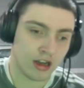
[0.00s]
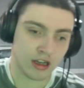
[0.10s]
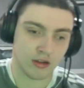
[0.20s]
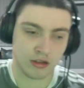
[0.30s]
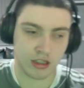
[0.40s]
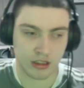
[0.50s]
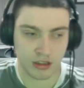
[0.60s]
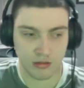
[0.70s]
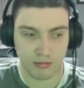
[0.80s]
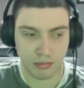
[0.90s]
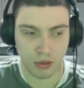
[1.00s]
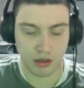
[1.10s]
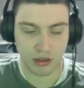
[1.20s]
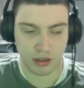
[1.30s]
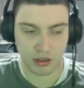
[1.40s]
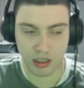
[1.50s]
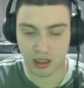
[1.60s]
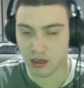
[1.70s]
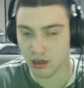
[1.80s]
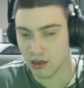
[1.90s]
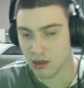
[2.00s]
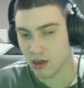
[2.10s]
and go 16 points clear.